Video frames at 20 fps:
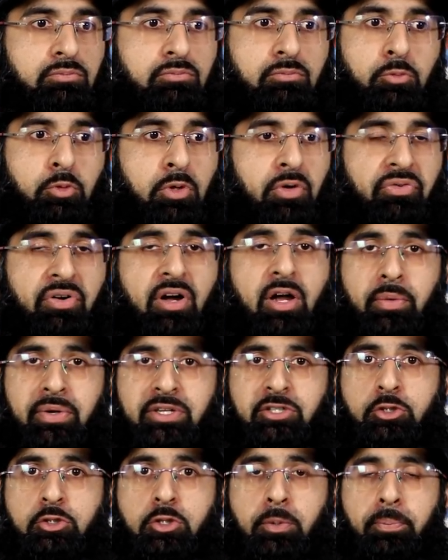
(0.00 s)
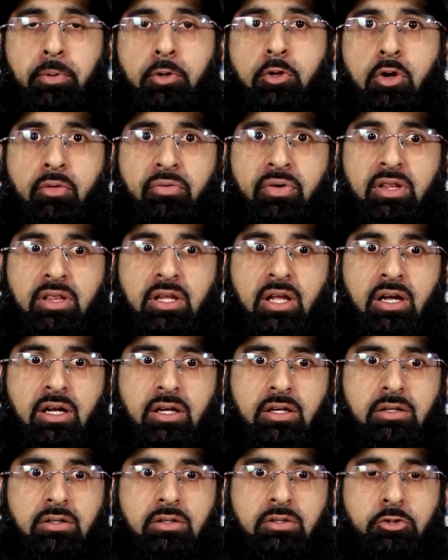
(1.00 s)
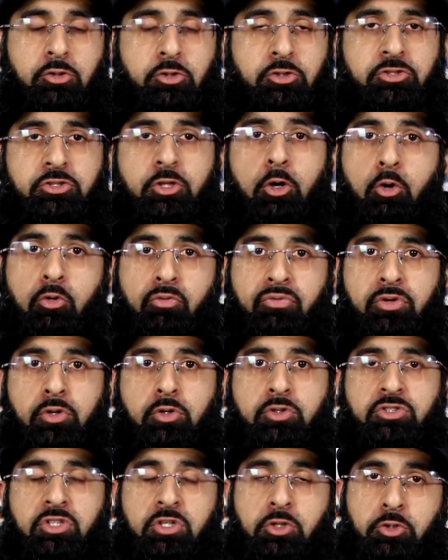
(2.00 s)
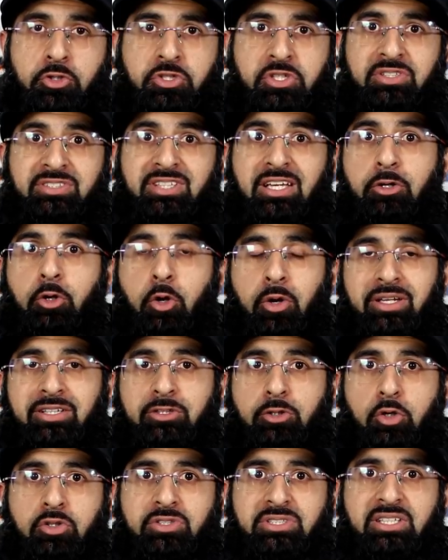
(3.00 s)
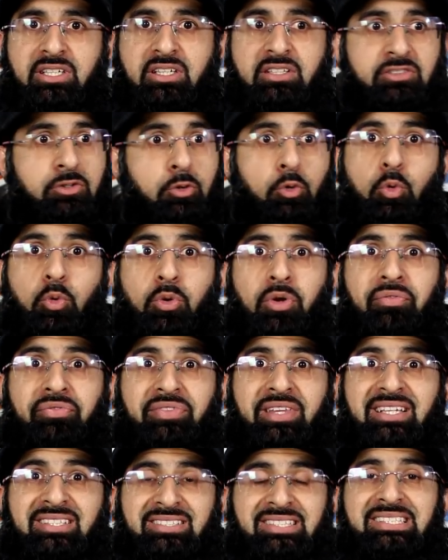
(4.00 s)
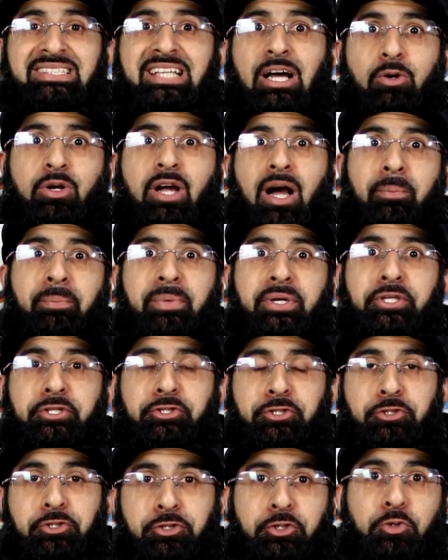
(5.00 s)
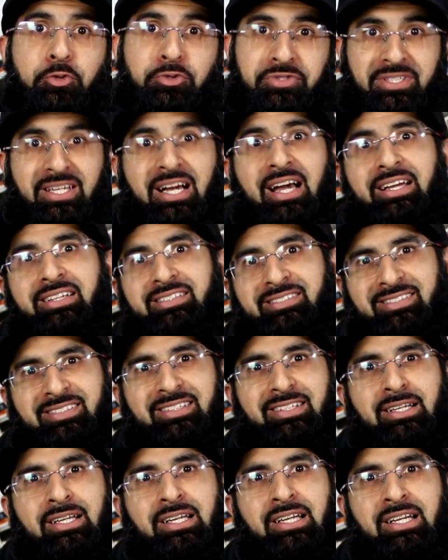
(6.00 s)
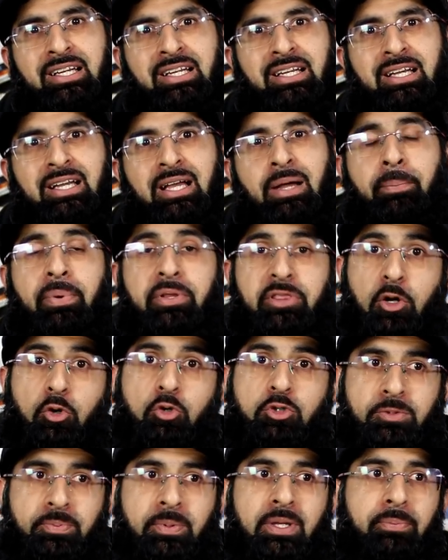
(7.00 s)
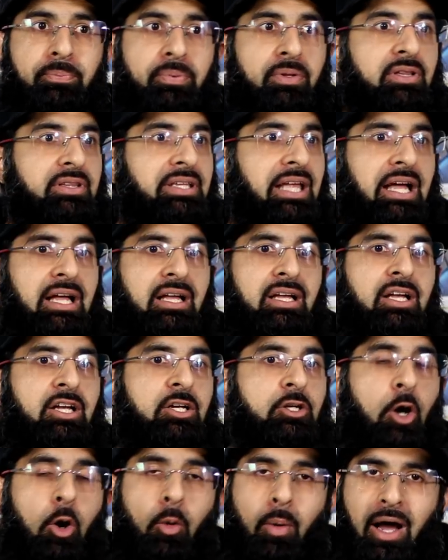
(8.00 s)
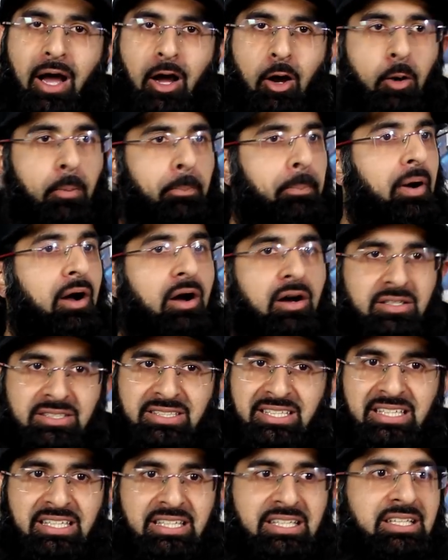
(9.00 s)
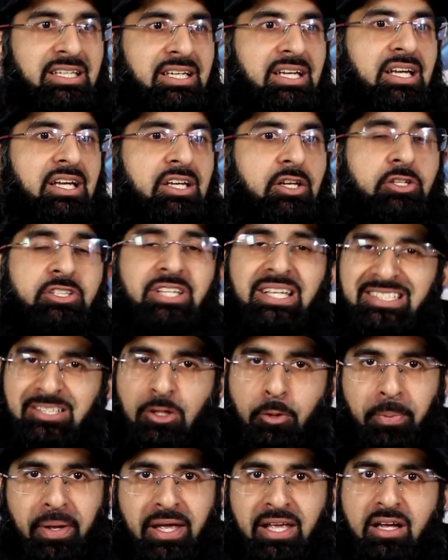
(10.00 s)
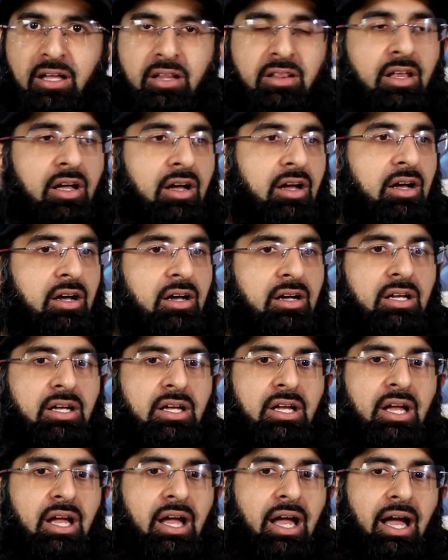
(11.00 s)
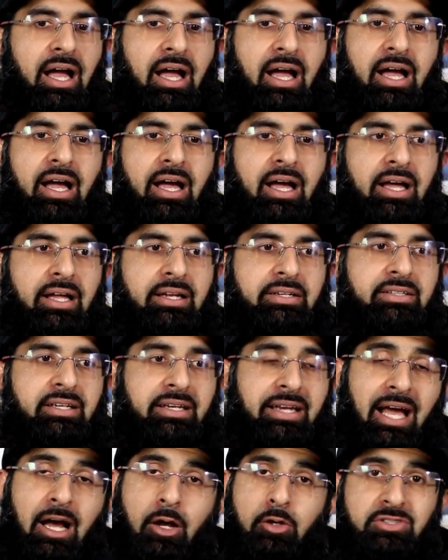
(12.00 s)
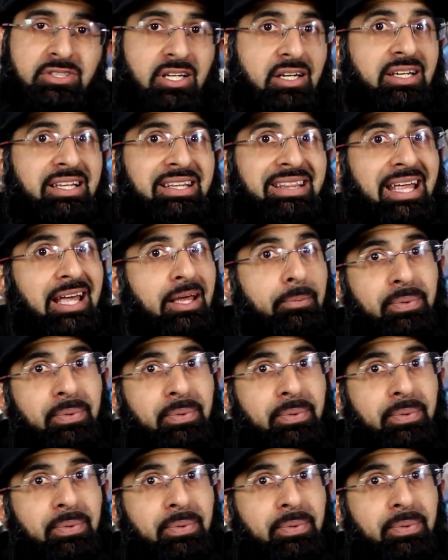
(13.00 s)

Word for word: referring to the book of Allah to solve your solutions and not intoxicants. All of this is now coming into use guys. But those people that go out, party, disobey Allah and now suddenly they're